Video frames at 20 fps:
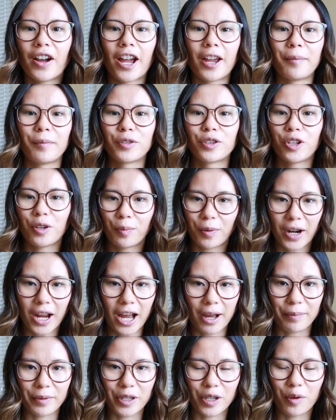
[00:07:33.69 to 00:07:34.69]
I'm super
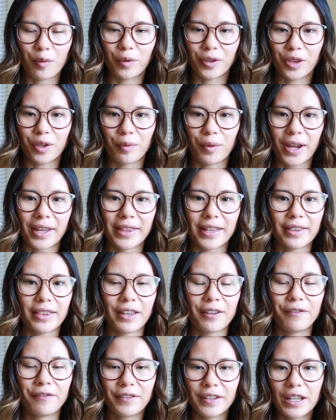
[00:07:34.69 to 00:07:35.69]
happy with the way that
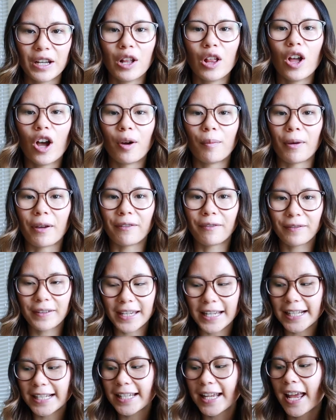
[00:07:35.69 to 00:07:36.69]
they feel on my
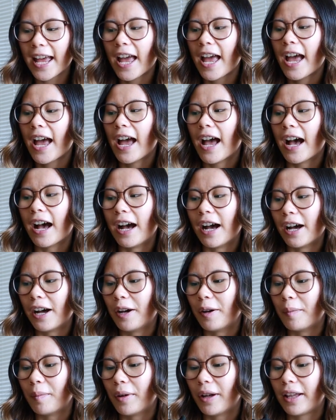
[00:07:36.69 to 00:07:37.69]
feet.
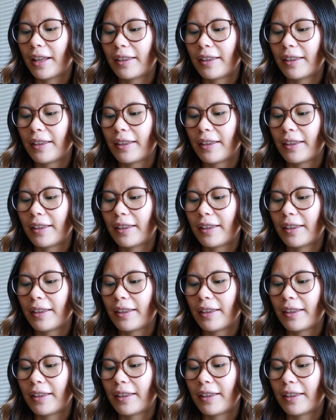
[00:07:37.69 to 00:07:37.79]
Um,